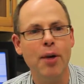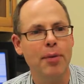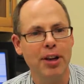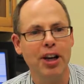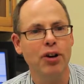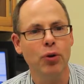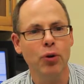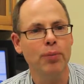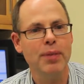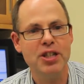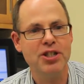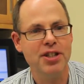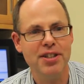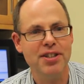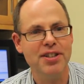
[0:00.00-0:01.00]
common on all
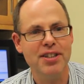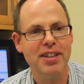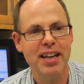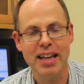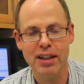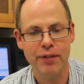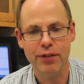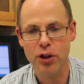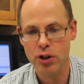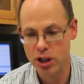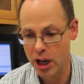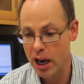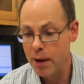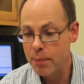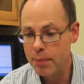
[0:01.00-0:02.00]
missions in the
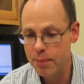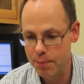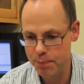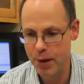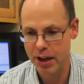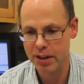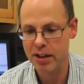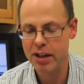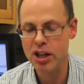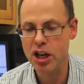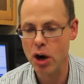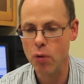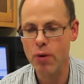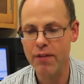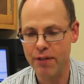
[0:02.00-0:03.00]
future. But,
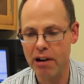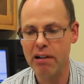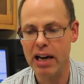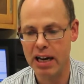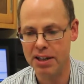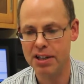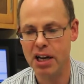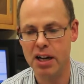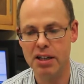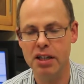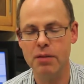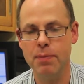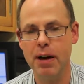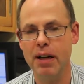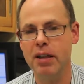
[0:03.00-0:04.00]
we're very
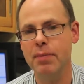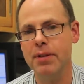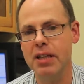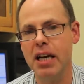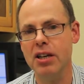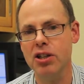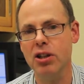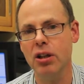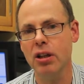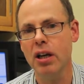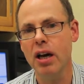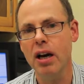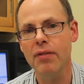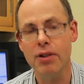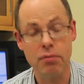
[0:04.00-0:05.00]
excited by the potential
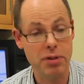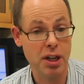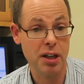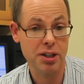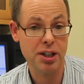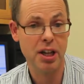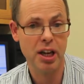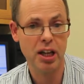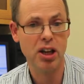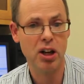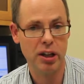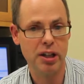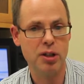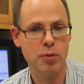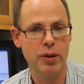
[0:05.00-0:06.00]
of the results that our
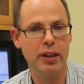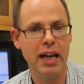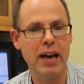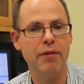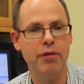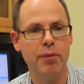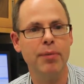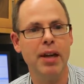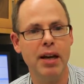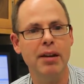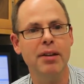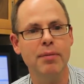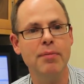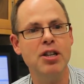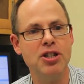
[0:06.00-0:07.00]
colleagues will get from that
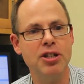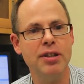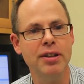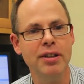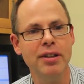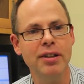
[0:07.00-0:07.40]
mission.